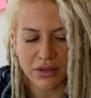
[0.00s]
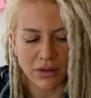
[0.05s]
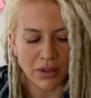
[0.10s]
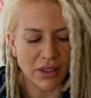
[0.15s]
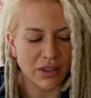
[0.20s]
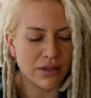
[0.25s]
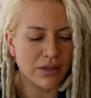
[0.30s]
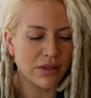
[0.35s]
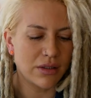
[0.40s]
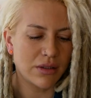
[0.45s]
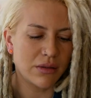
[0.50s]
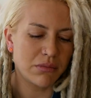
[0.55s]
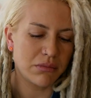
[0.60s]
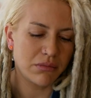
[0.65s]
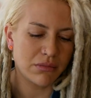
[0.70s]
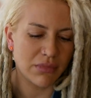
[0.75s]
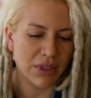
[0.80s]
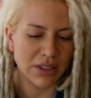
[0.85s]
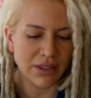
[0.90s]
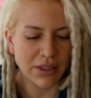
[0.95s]
so that's
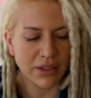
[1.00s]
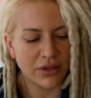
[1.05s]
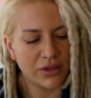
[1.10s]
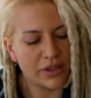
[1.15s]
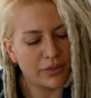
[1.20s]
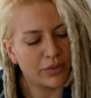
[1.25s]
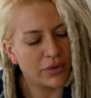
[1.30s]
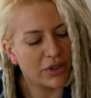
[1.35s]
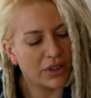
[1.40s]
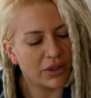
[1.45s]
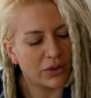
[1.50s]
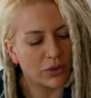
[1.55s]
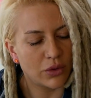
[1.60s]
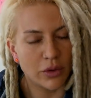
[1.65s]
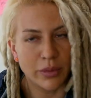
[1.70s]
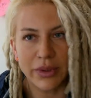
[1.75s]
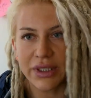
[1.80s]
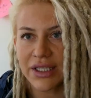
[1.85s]
actually pretty cool.